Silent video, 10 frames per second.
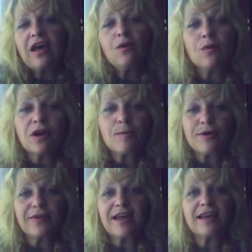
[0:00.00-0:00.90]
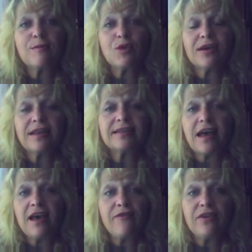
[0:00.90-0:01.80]
I don't worry about that anymore because
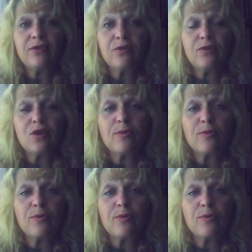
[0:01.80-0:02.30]
I fit through.